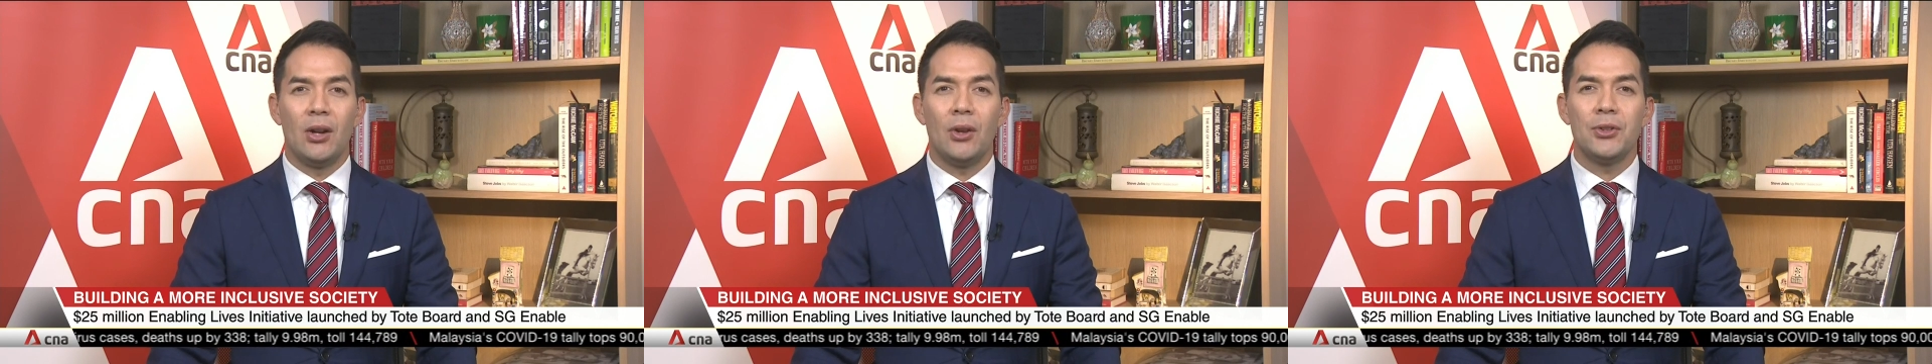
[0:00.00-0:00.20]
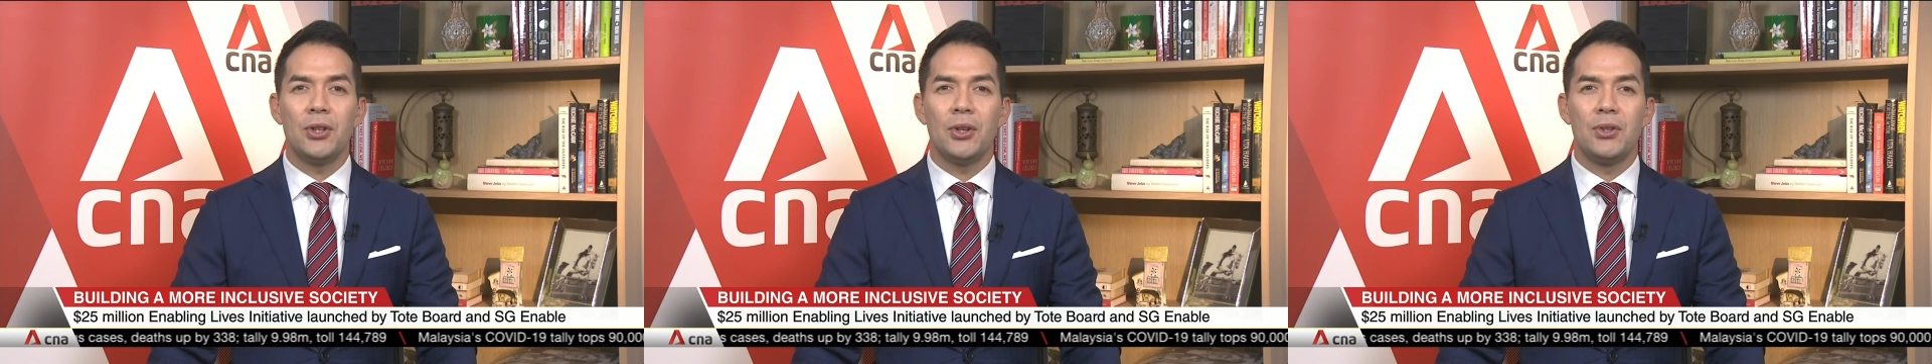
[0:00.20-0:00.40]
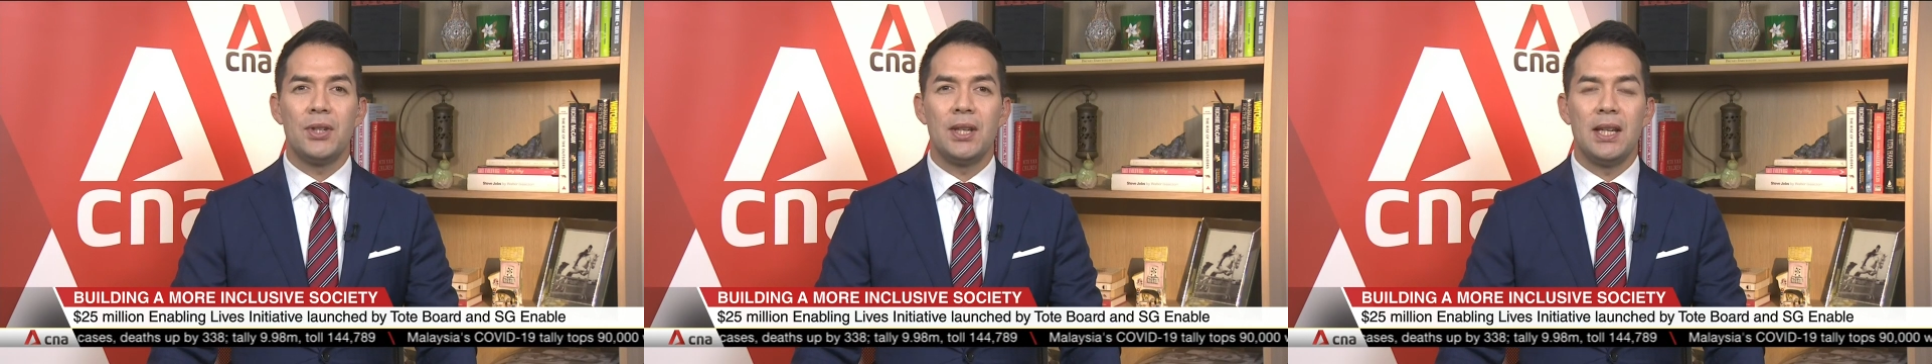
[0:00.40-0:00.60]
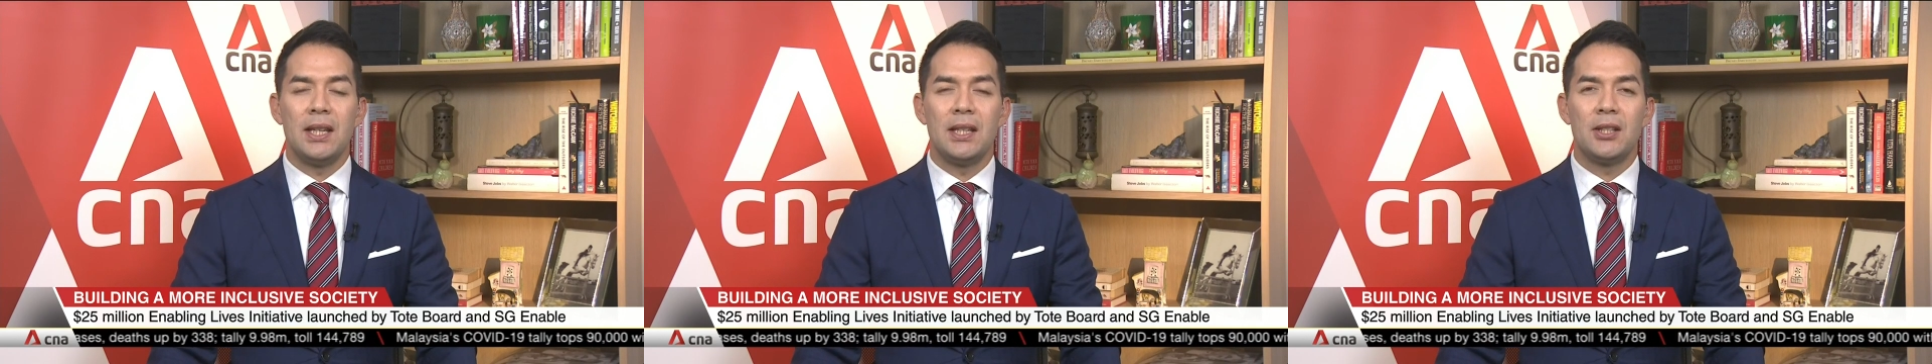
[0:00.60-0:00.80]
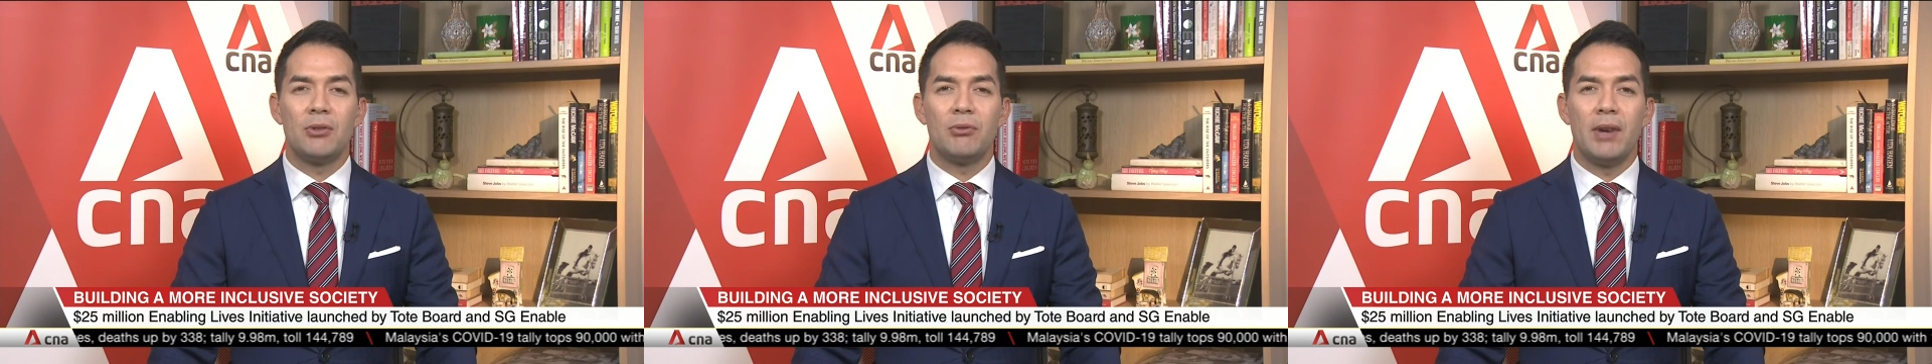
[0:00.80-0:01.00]
It also
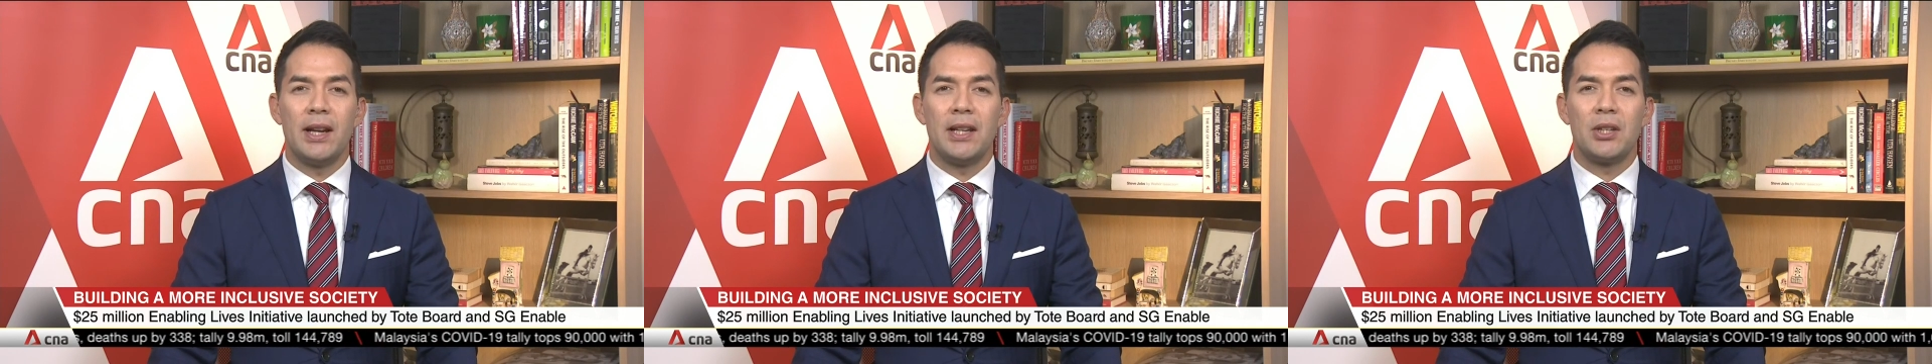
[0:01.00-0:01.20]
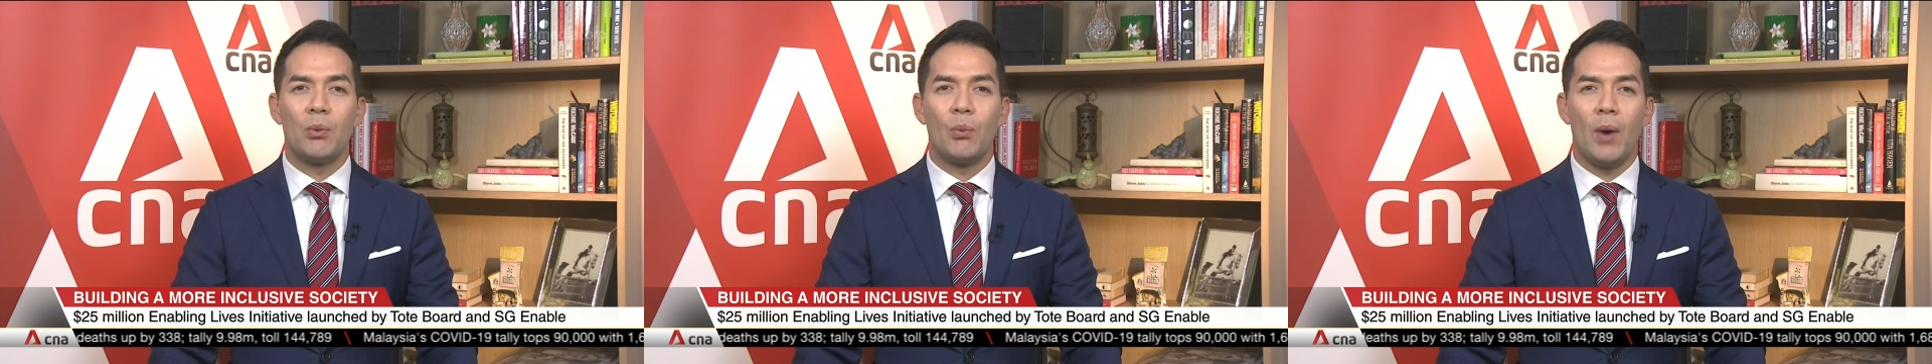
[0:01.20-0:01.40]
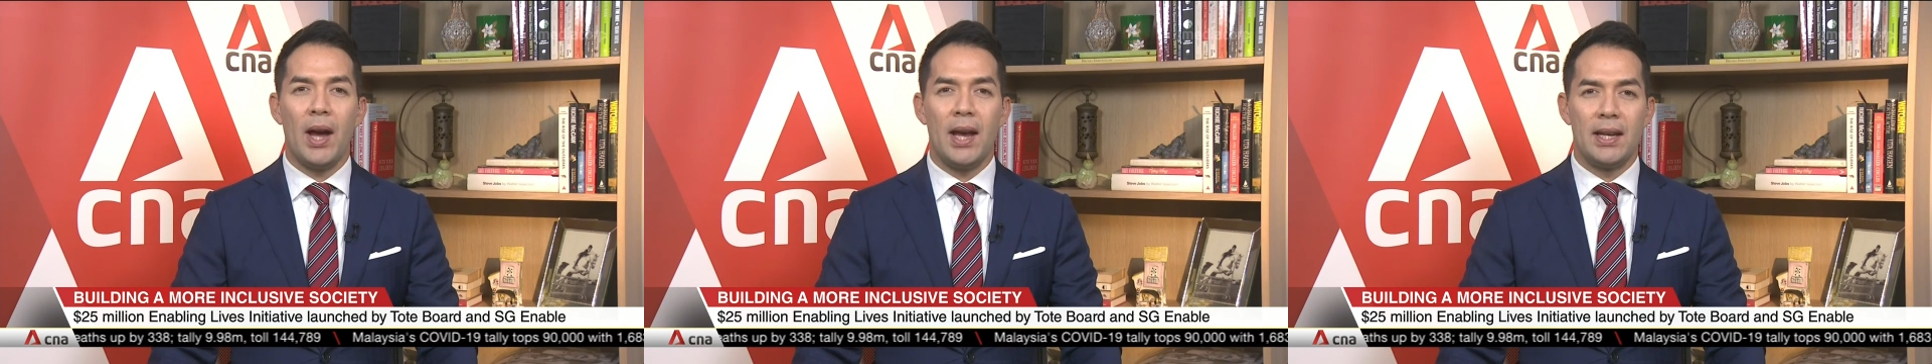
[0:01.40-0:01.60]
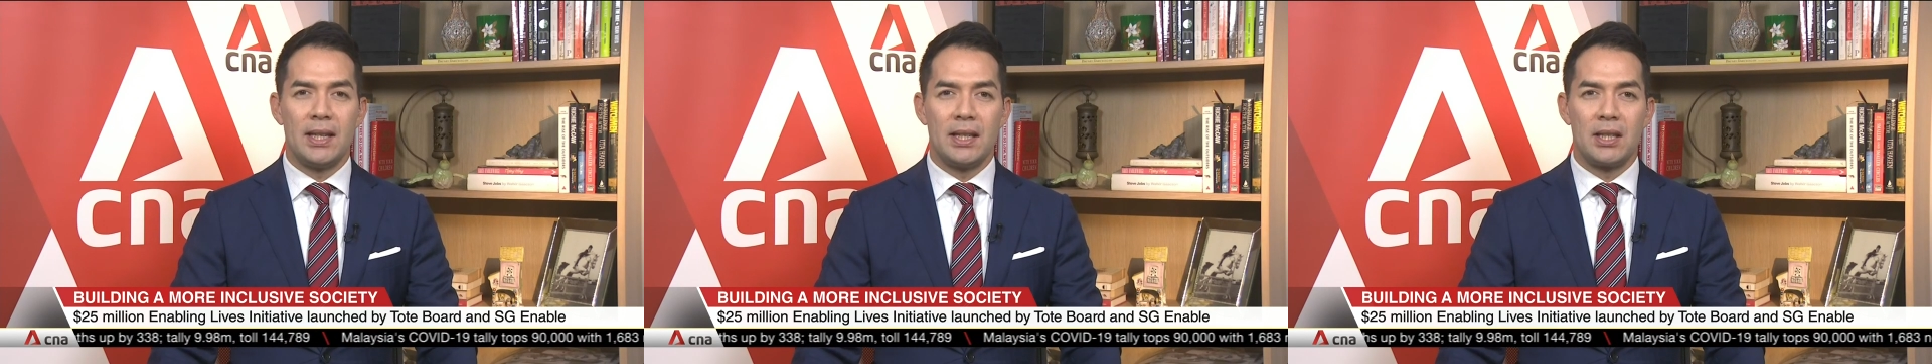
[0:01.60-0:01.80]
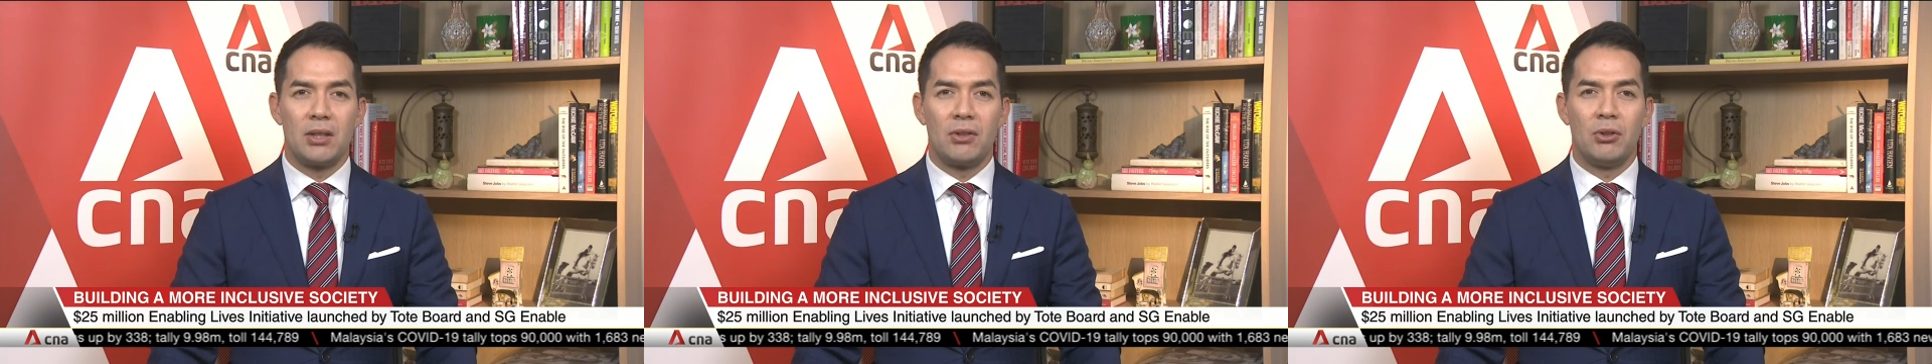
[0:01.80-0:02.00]
seeks to raise
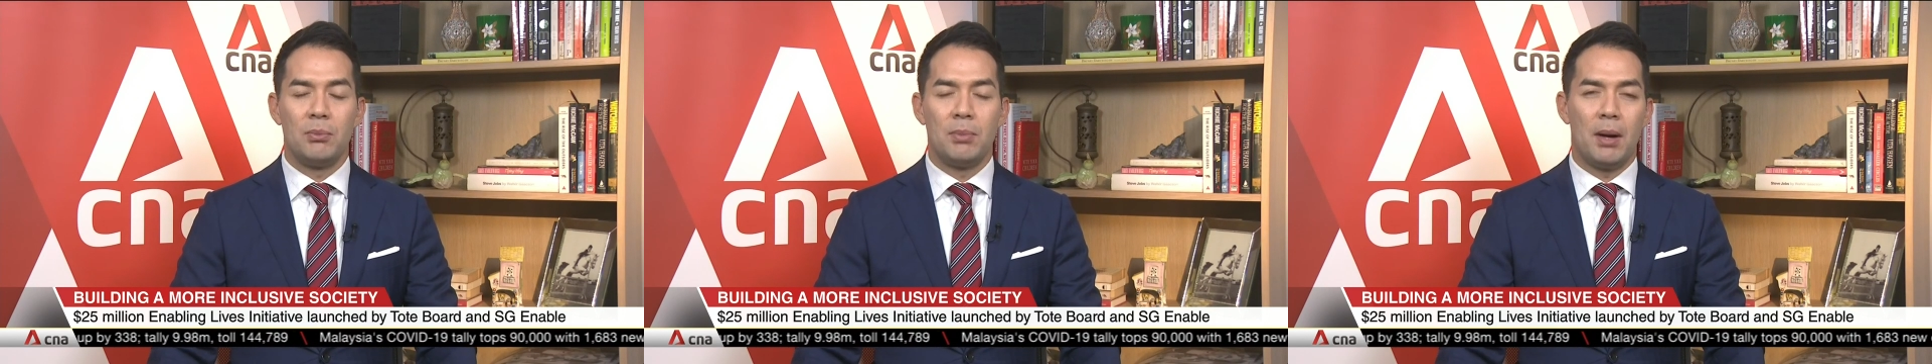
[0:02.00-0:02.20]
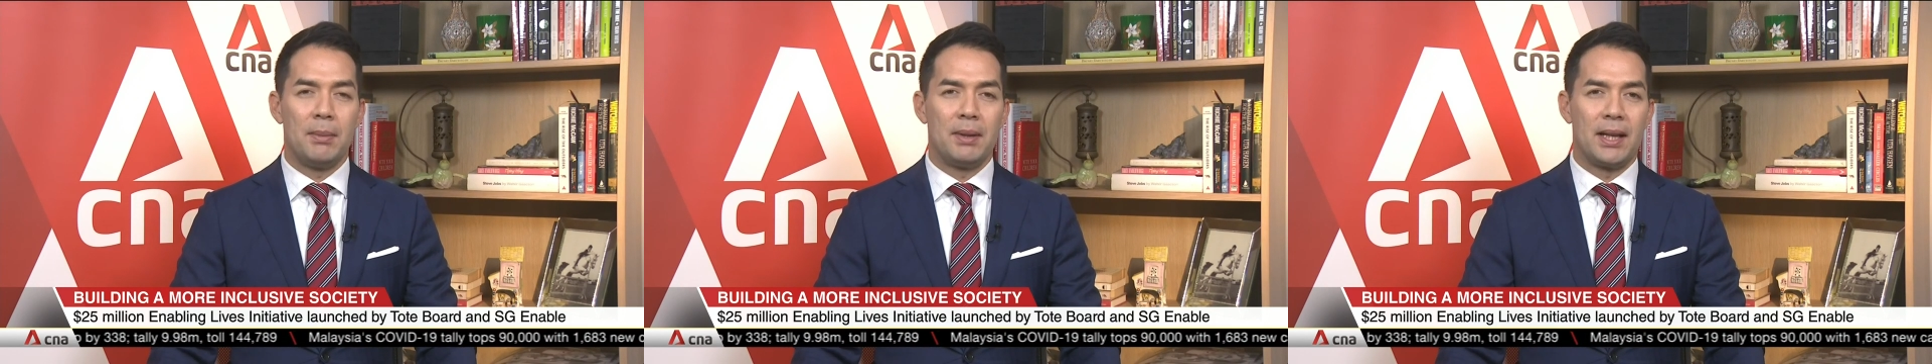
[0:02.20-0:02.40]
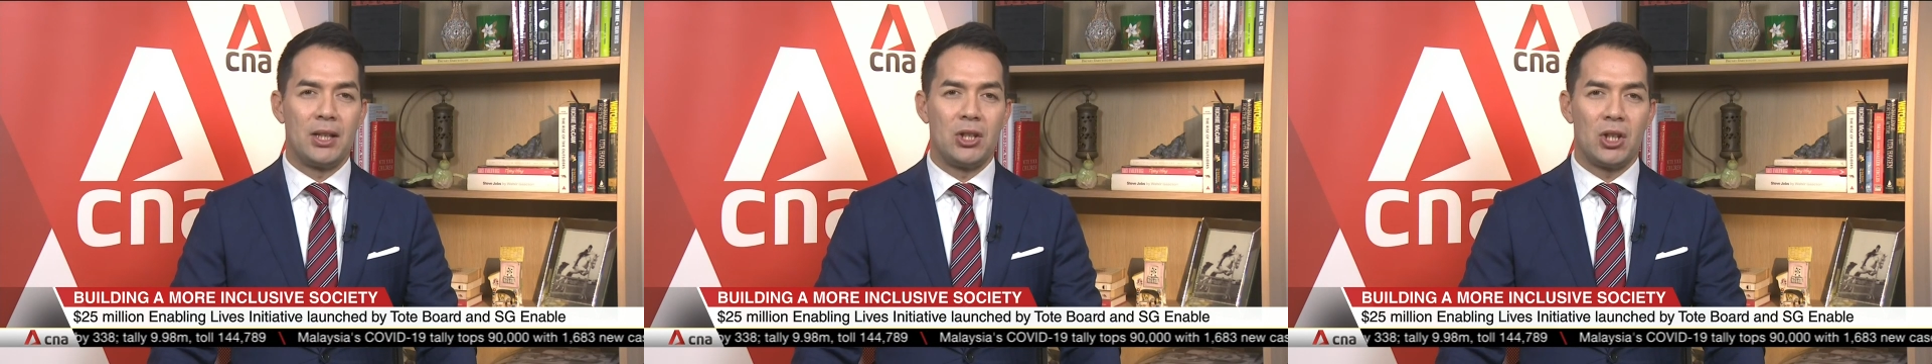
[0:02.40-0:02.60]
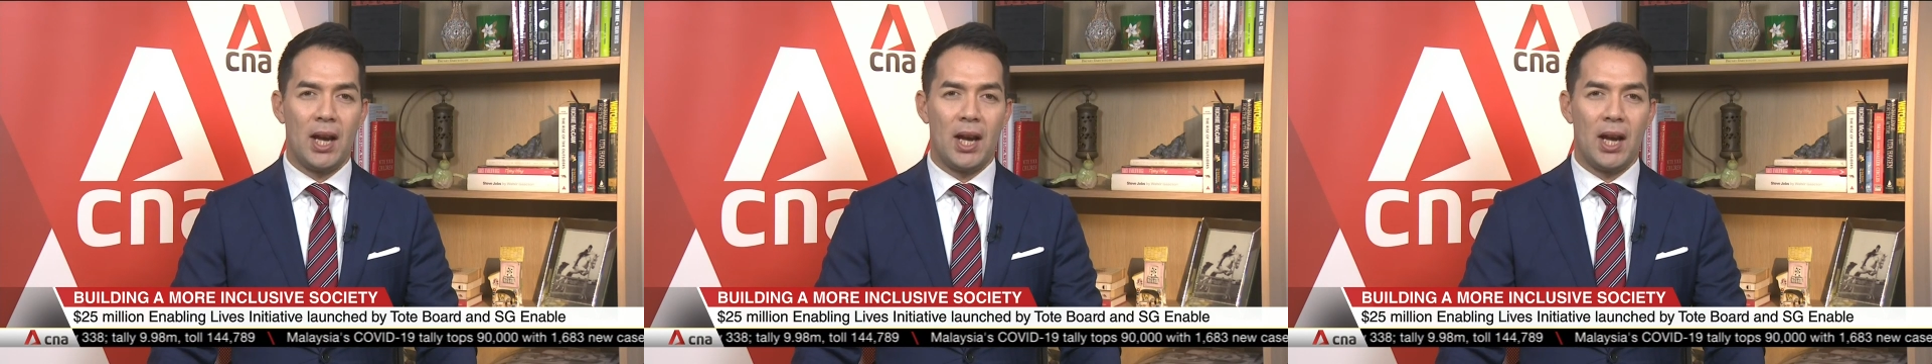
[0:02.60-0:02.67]
awareness through public